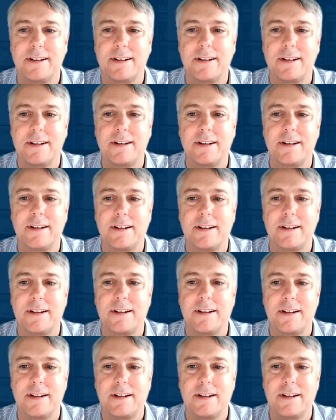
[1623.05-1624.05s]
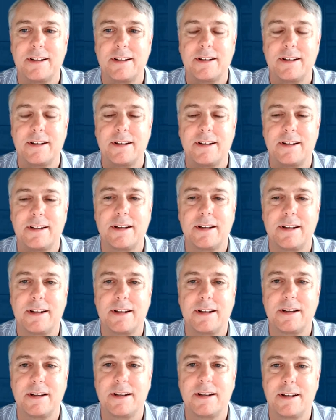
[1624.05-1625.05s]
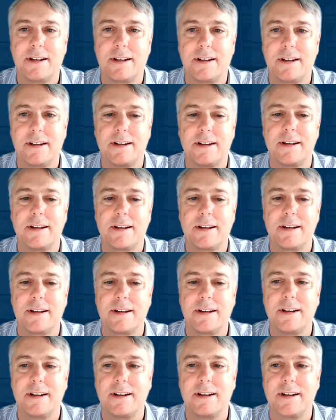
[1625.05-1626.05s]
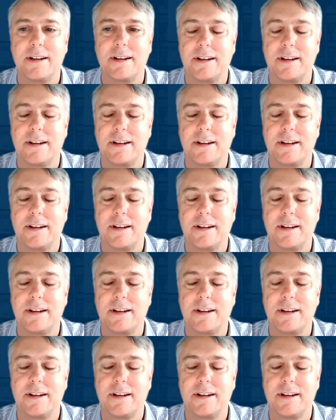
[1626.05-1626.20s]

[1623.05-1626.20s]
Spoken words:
(not speaking)